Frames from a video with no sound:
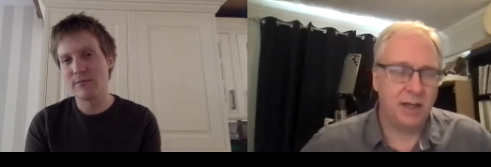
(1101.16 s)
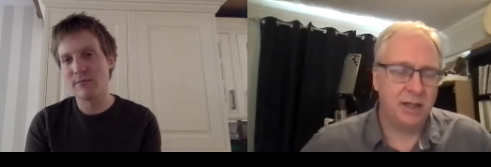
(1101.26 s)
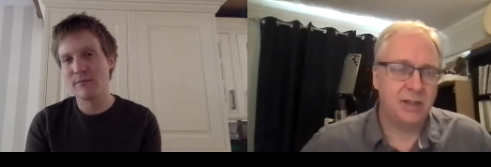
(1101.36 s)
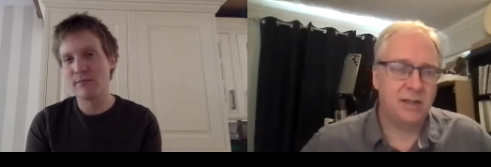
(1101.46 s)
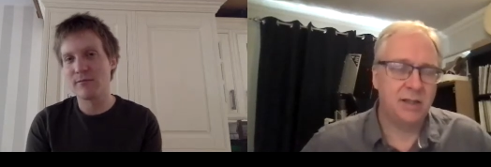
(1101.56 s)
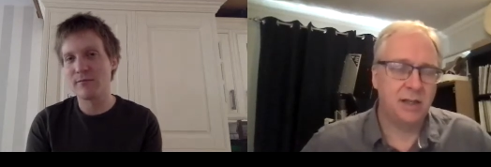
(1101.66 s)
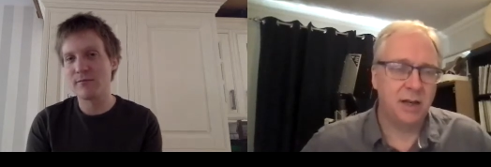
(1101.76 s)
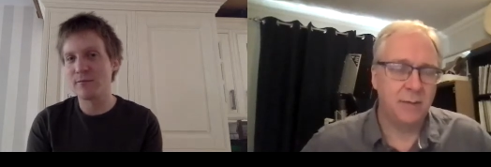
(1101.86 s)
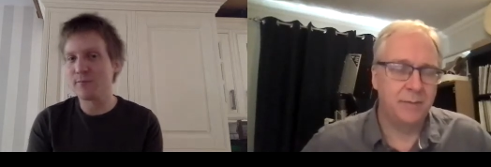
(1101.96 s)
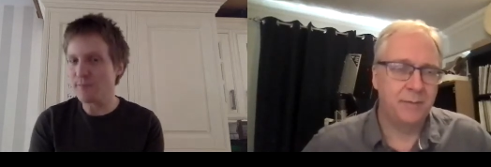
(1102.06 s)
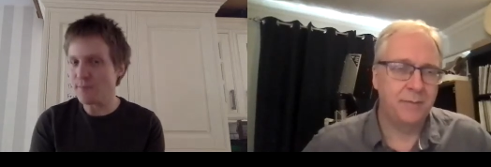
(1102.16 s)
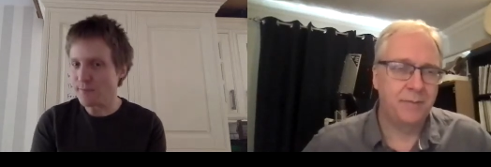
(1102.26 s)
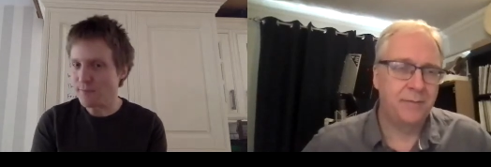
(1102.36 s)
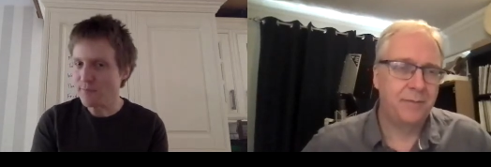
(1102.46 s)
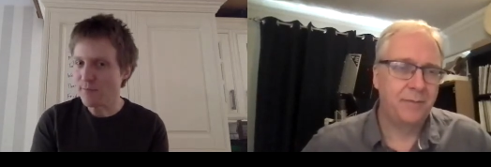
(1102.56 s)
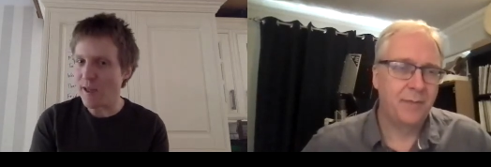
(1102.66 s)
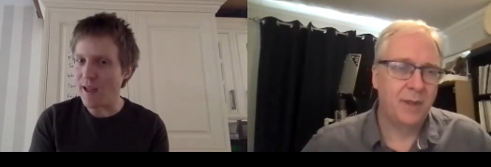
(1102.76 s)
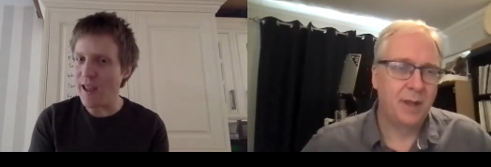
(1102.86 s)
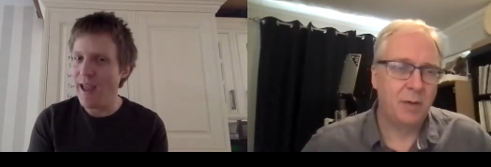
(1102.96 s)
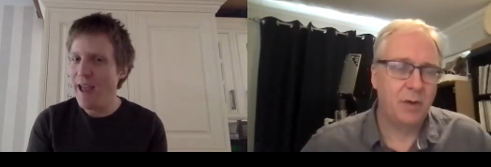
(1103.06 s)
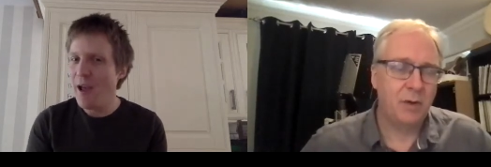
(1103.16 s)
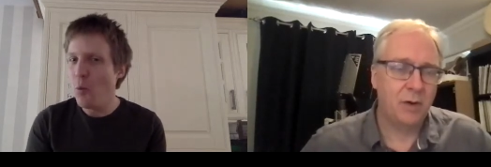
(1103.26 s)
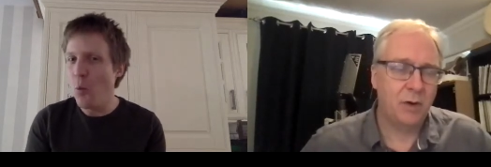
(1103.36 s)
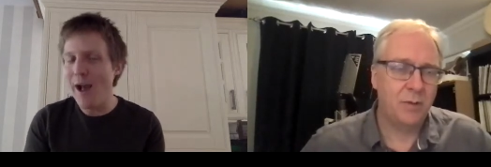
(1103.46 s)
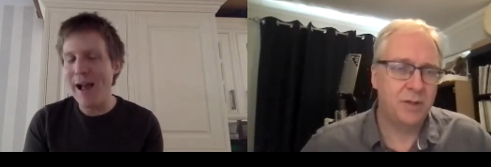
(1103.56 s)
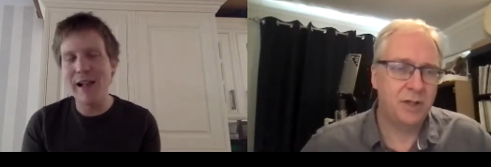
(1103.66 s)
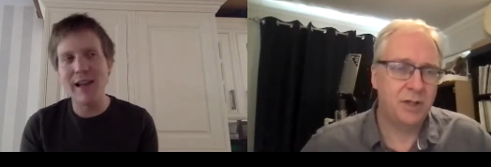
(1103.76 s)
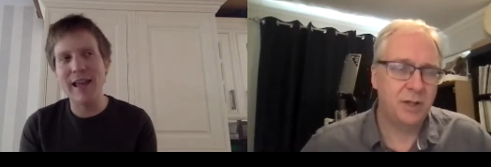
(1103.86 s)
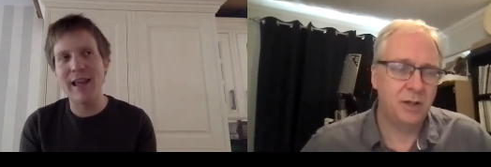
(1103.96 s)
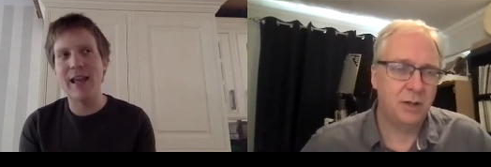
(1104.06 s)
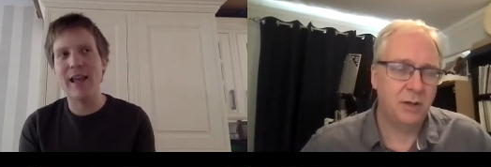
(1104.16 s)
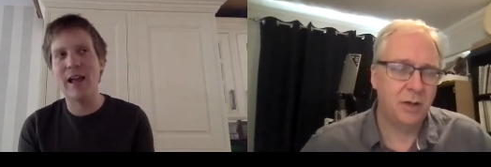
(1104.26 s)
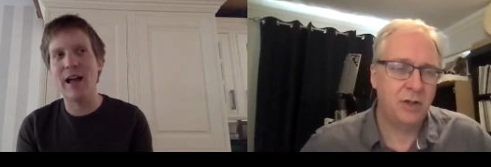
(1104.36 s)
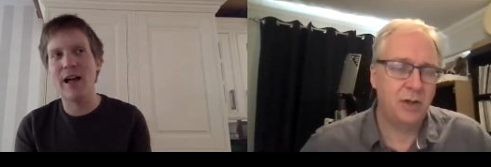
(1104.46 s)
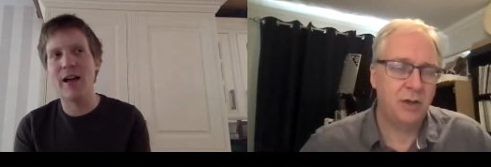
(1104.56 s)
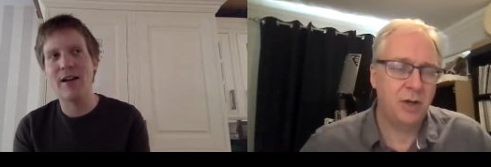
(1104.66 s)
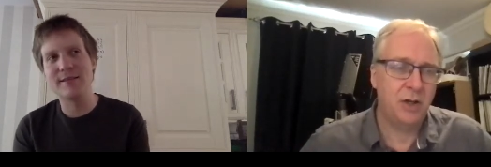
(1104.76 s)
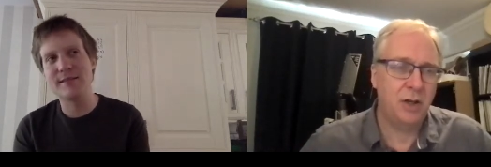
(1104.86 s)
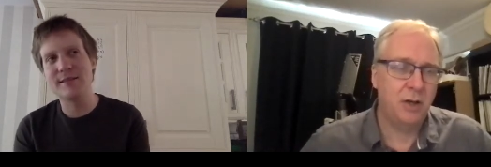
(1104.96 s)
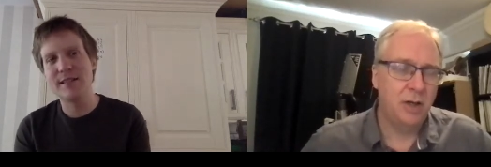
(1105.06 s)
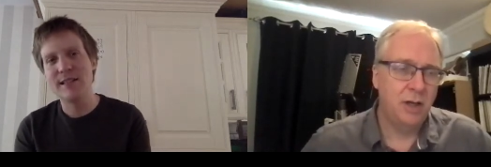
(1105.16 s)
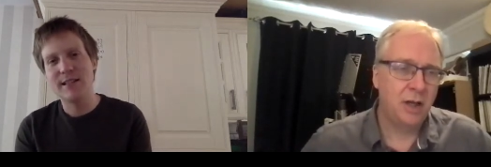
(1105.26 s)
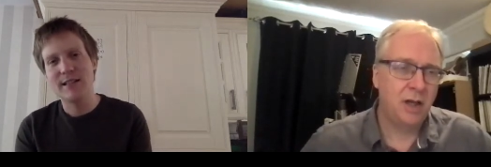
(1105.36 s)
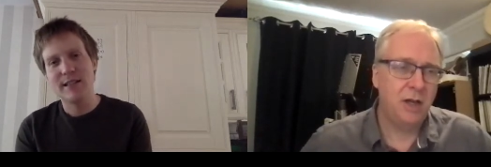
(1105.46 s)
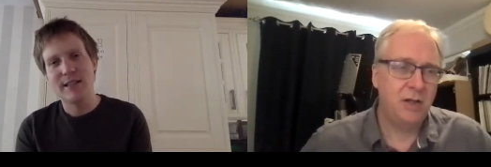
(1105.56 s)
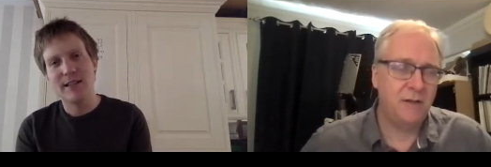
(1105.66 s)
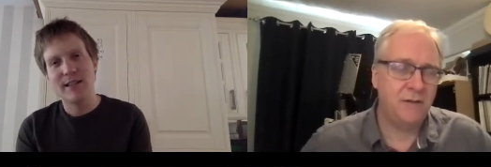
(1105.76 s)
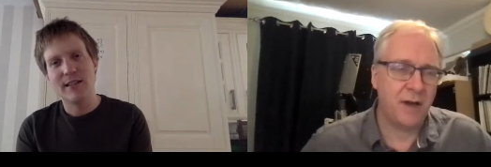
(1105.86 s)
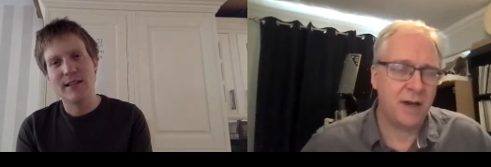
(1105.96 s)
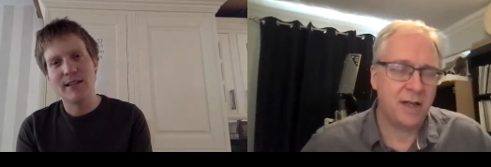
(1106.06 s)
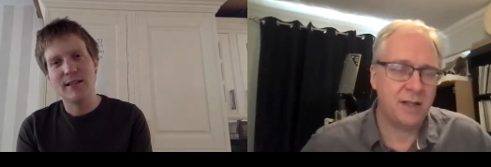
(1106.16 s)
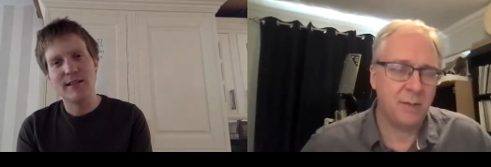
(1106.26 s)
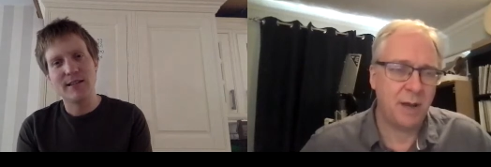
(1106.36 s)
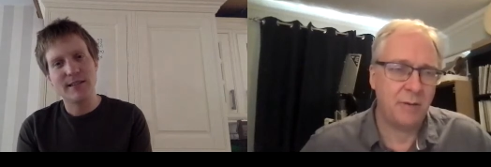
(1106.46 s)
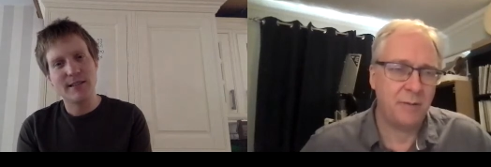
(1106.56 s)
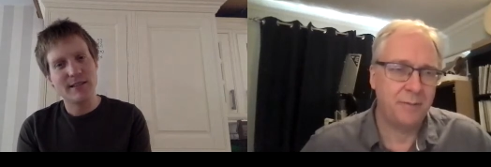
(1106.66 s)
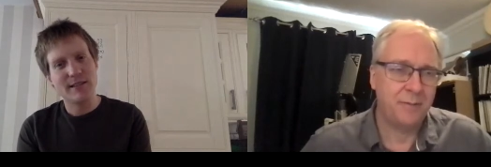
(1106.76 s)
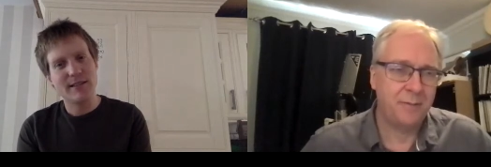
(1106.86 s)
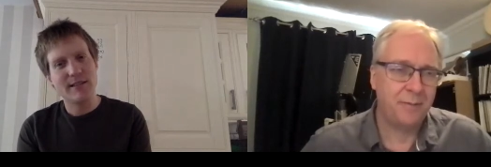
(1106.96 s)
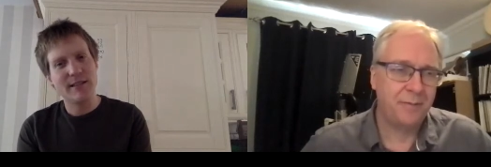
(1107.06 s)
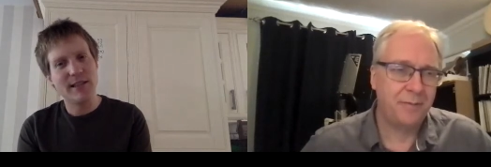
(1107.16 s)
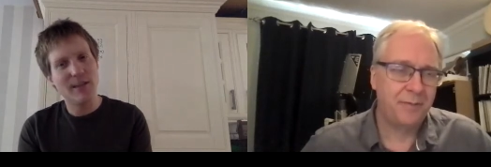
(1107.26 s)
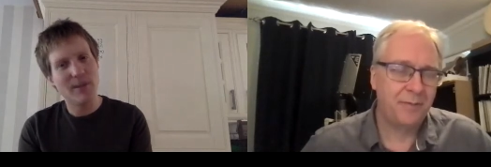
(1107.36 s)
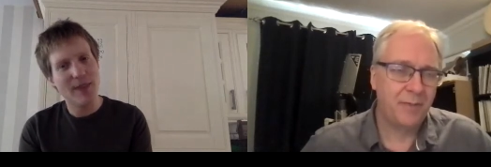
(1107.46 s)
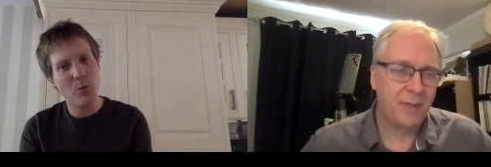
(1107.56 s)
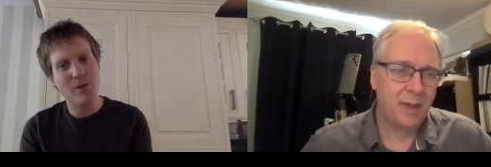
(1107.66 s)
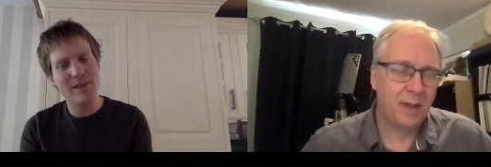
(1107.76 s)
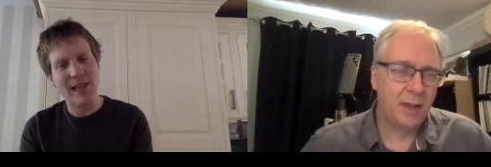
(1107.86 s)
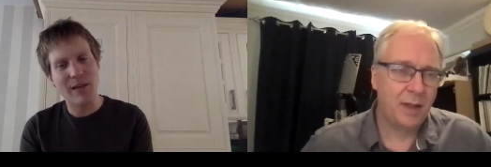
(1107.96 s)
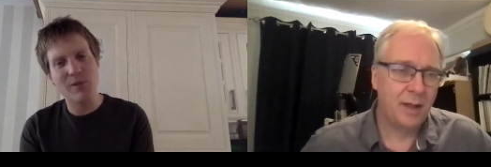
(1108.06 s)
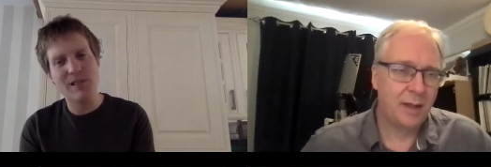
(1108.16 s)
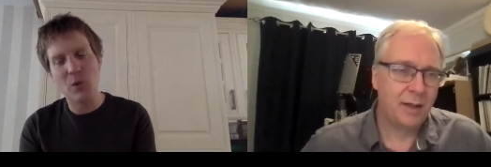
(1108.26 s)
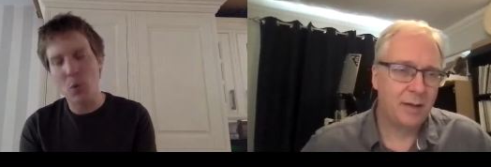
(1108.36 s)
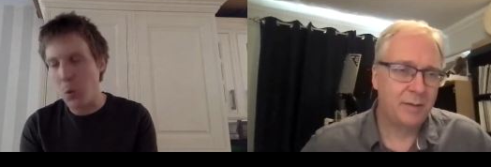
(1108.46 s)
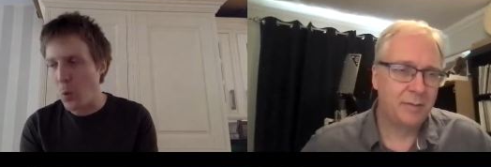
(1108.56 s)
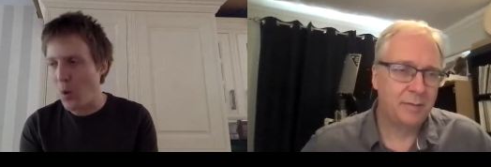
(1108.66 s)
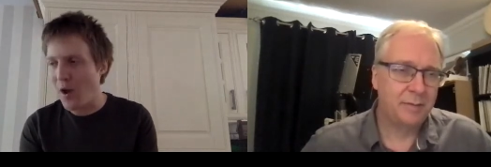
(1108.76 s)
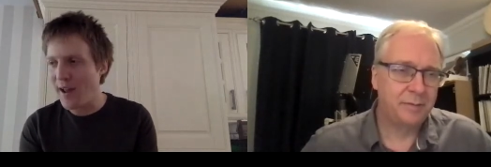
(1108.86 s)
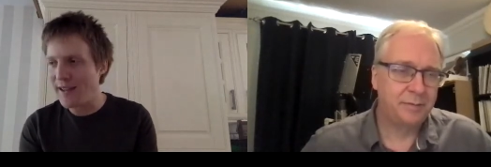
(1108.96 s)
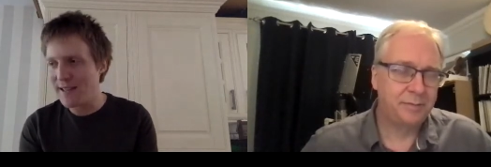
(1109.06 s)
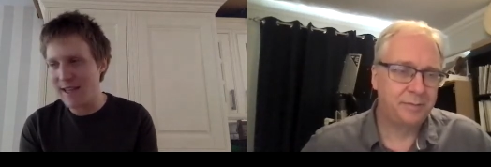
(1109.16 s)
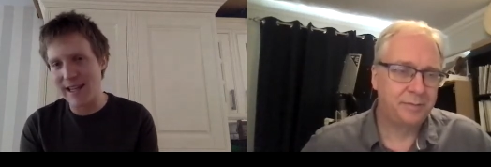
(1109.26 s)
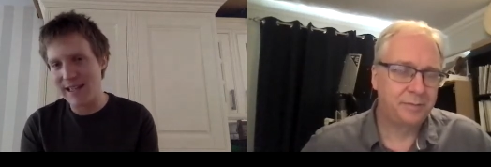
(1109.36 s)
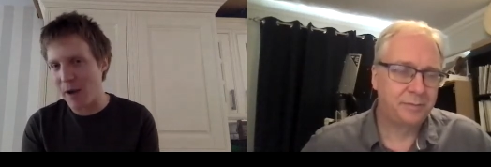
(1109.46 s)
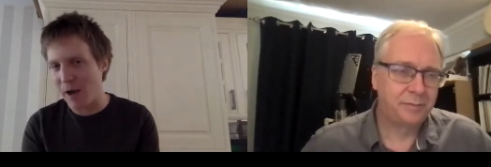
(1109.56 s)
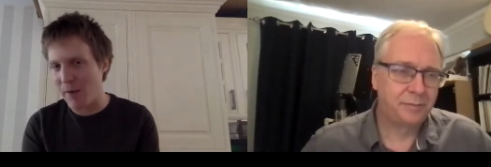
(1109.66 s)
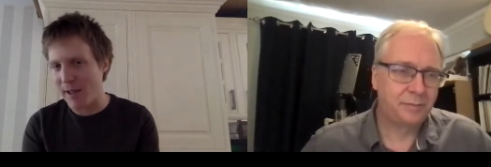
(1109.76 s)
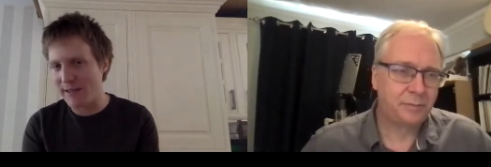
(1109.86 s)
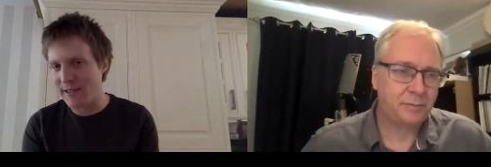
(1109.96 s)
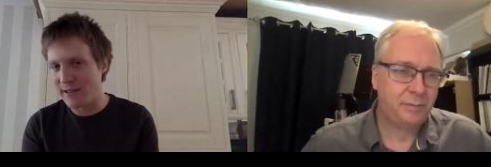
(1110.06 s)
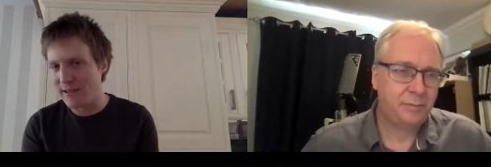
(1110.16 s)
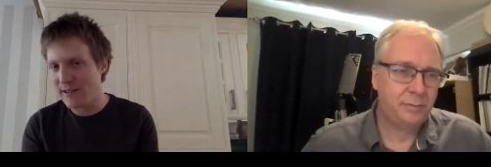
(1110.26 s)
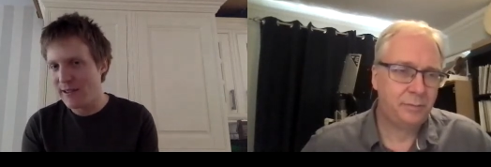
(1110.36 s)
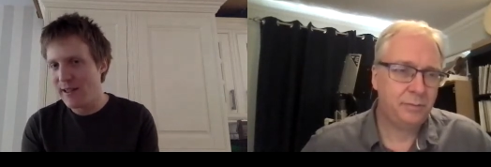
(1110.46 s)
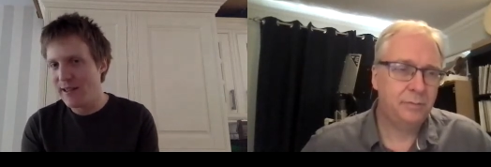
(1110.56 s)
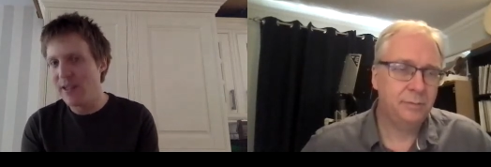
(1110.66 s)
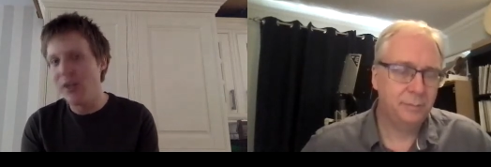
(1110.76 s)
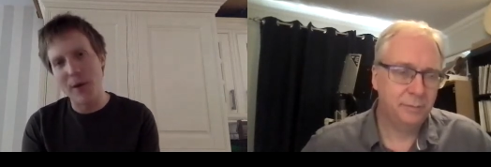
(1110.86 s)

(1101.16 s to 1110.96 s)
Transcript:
Speaker 1: at this time? well, you, uh, can you can you define it somehow?
Speaker 2: Yeah, it was it was quite experimental. You know,